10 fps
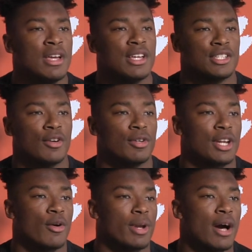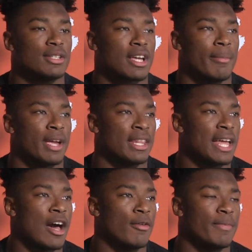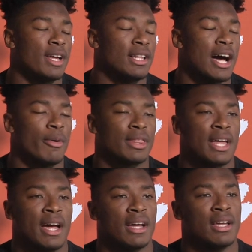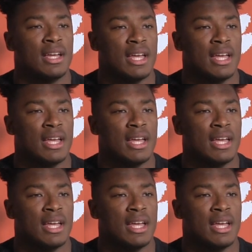So you know, when I was coming in, they helped me a lot with that,